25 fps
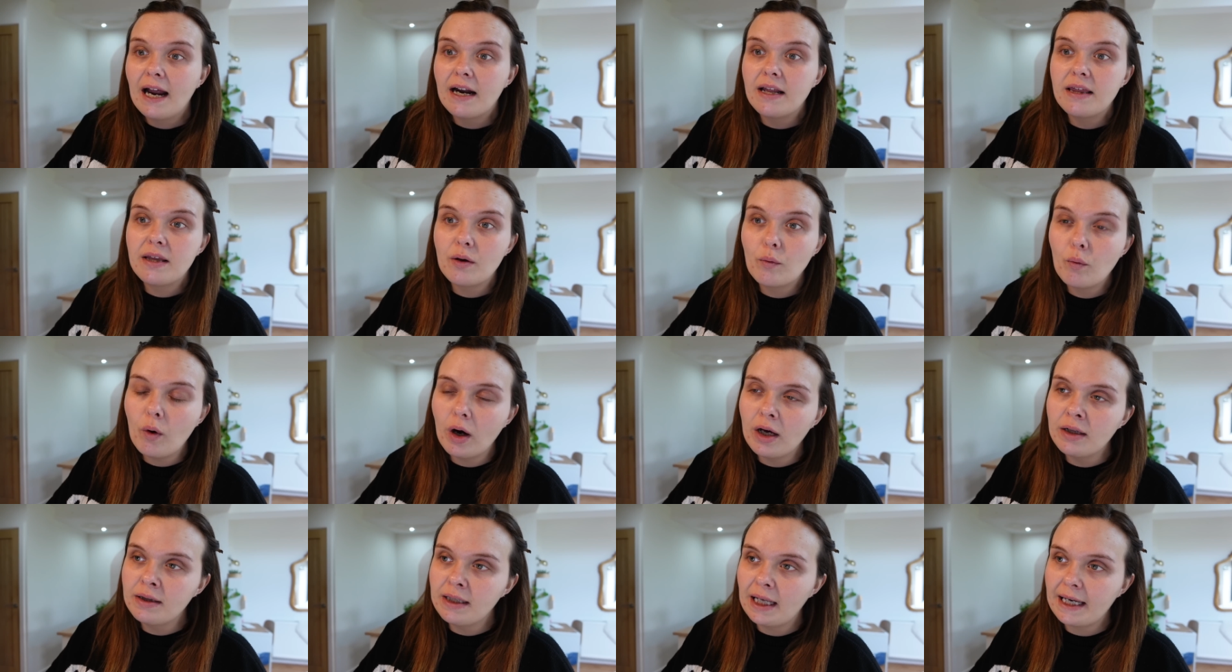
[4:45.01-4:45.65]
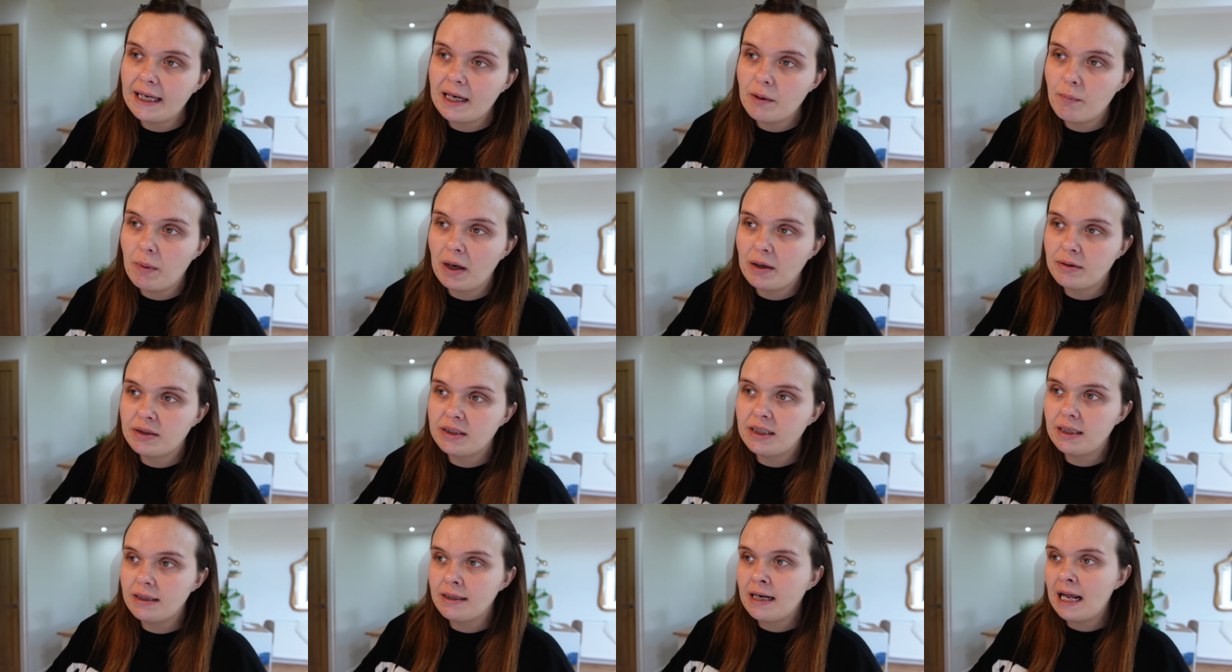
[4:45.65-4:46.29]
And I think what I like
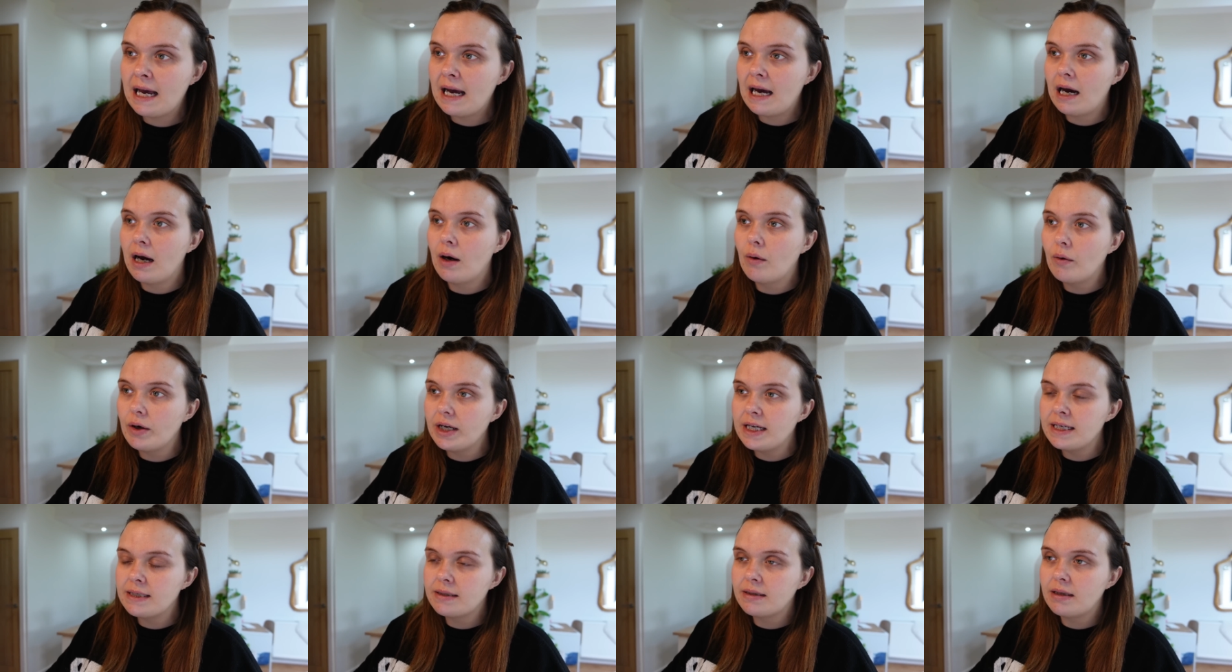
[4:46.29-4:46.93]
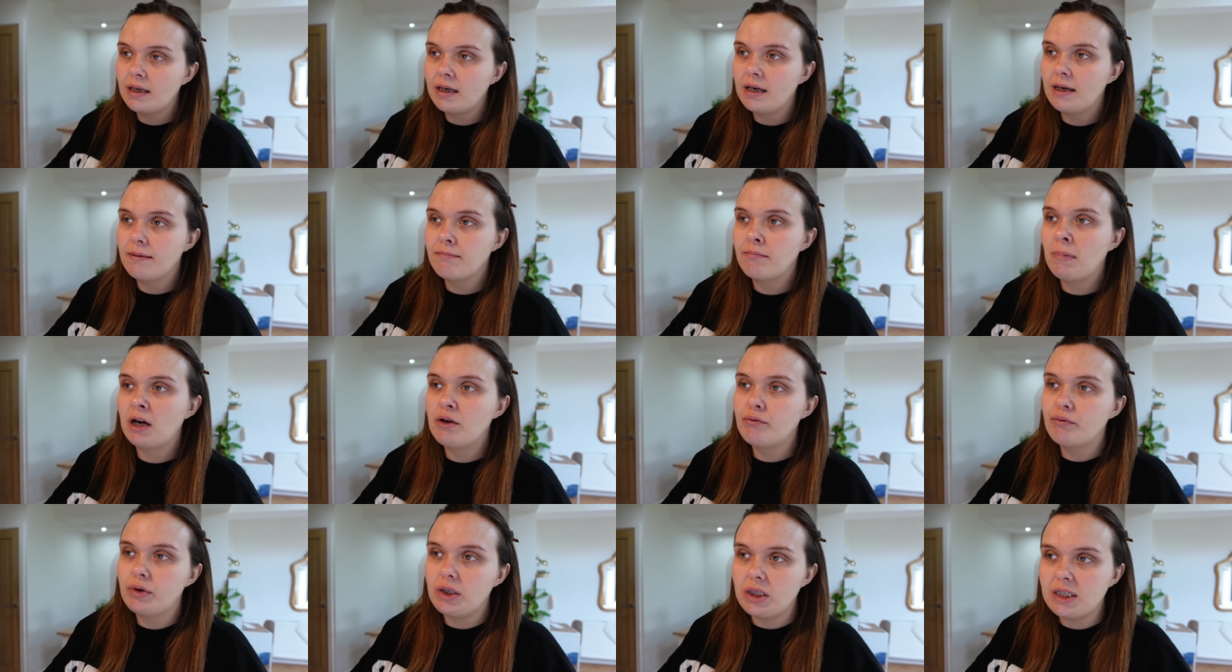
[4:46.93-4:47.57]
about it now is that
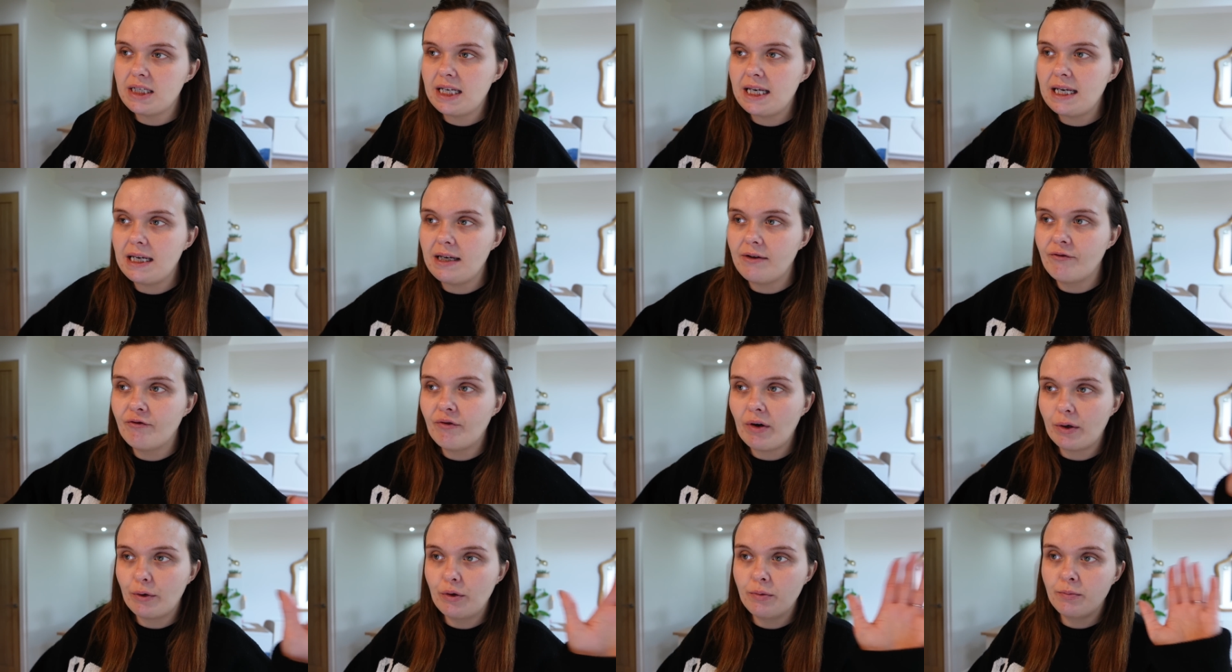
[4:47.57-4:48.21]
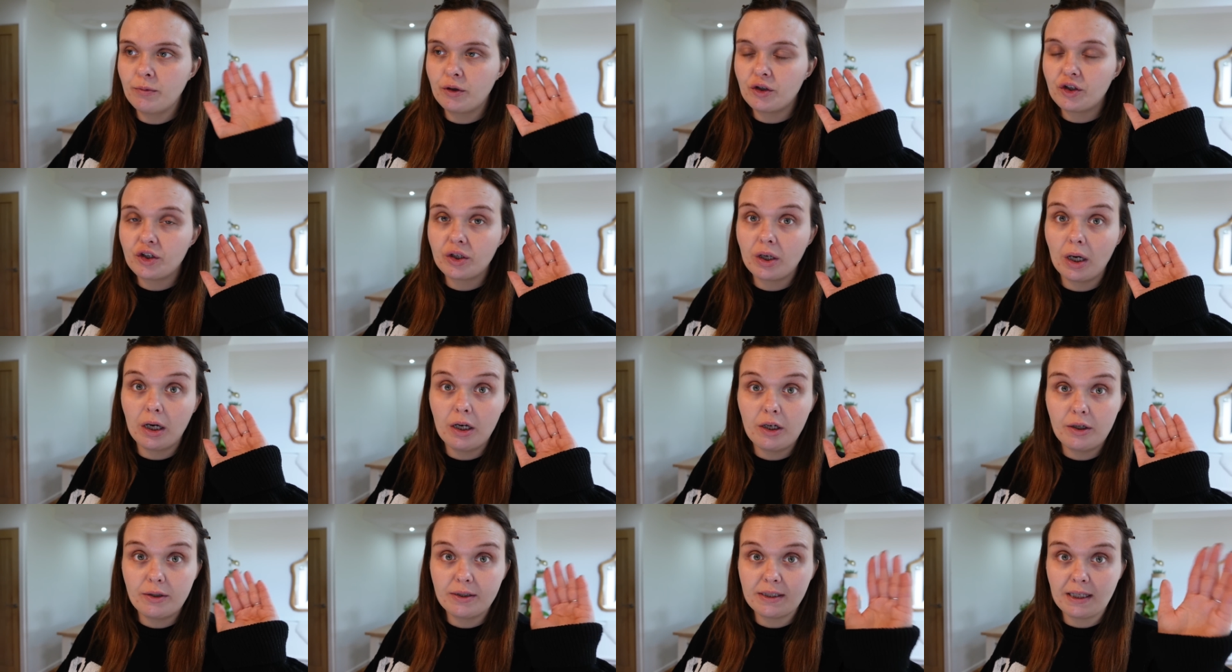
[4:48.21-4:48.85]
my routine very much
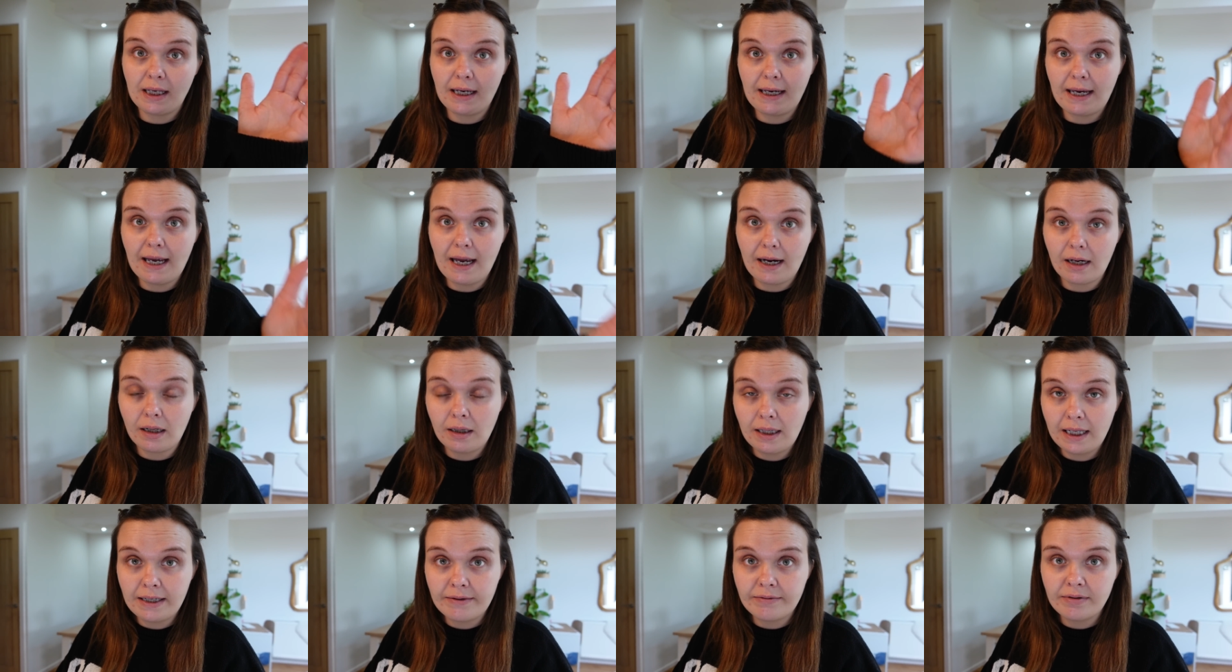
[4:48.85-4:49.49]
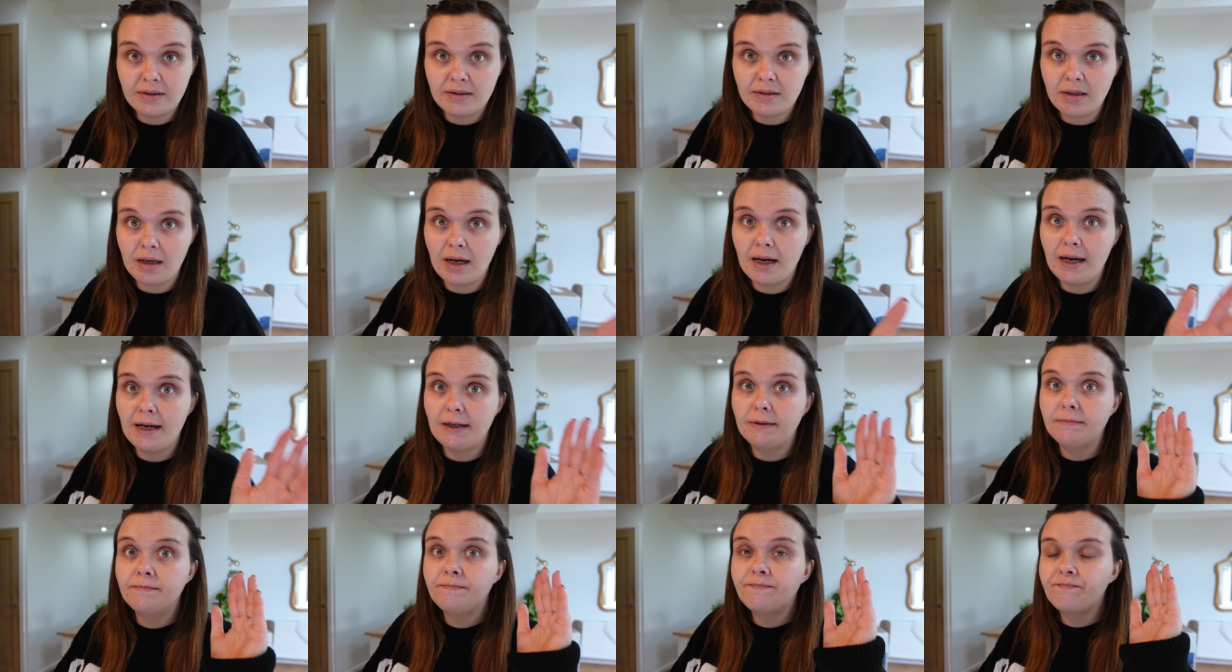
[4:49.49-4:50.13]
goes like a
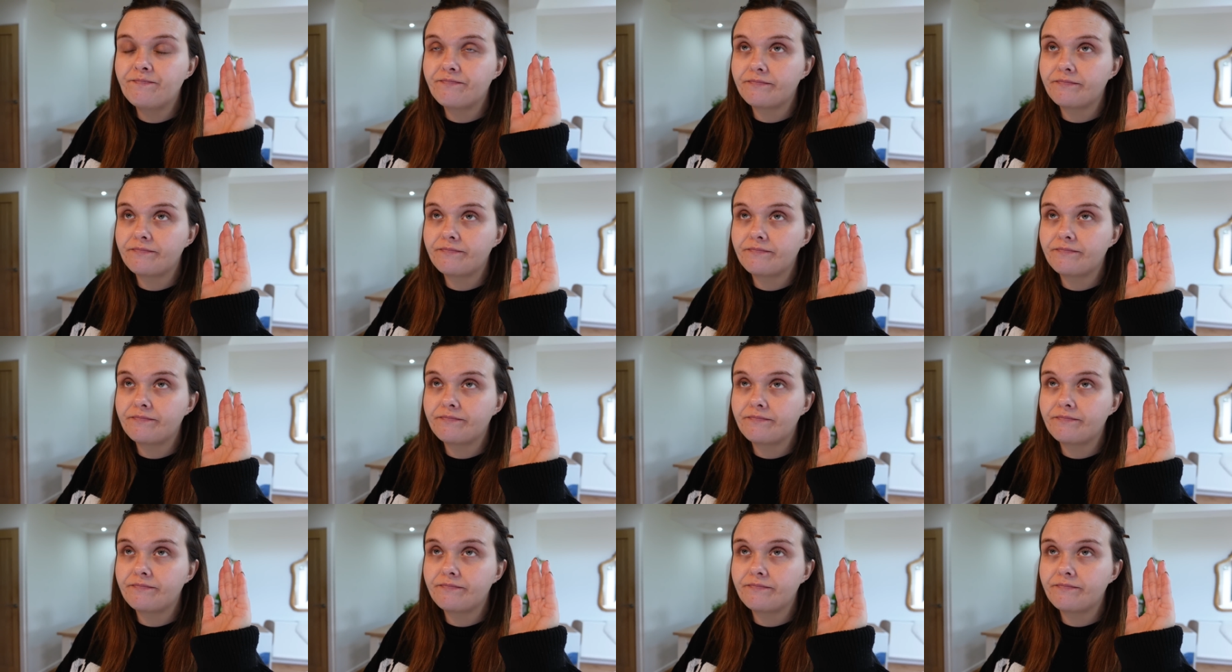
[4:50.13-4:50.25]
cleanser,